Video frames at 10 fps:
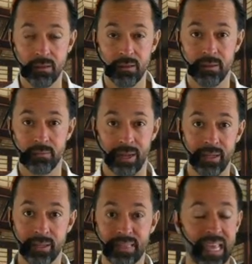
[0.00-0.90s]
Right?
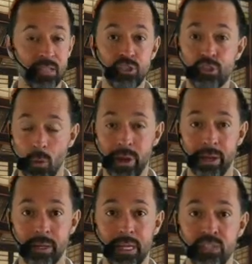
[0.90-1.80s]
They enjoy
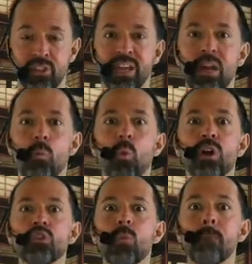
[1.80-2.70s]
it. So they're going to want
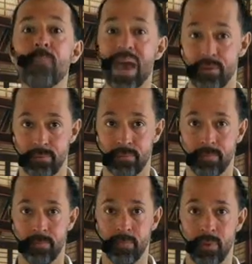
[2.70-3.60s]
to do better.
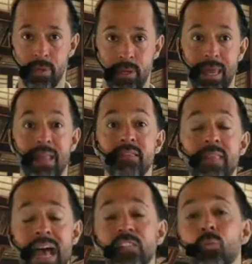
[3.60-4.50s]
And
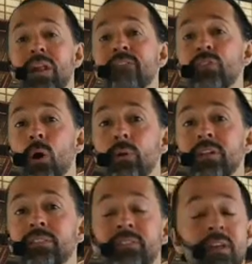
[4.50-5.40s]
that's what I've
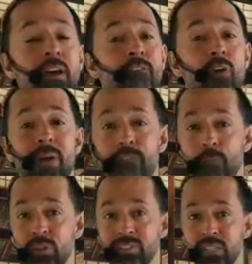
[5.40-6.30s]
noticed from my 4 to
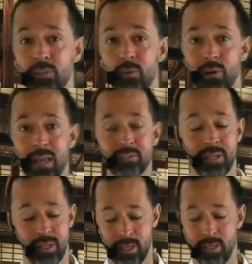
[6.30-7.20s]
6-year-old class.
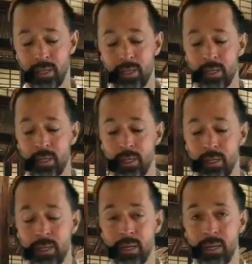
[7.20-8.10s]

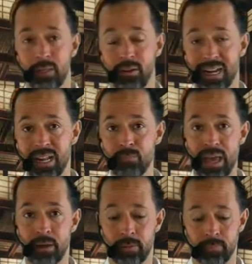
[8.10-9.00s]
They're getting
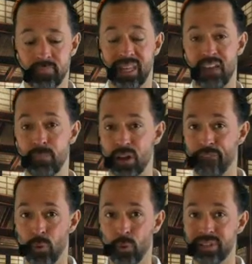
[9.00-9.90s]
better. They have better
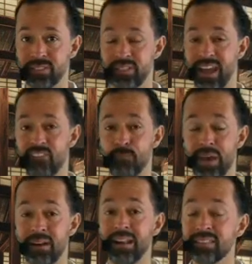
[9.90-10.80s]
focus. They have better
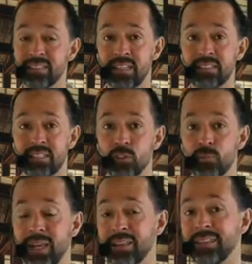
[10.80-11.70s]
listening skills
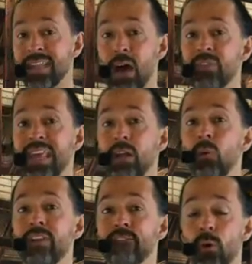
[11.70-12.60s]
because now they can only
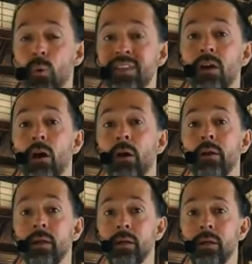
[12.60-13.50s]
focus on
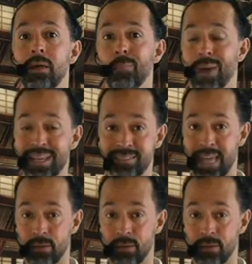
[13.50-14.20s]
my sound,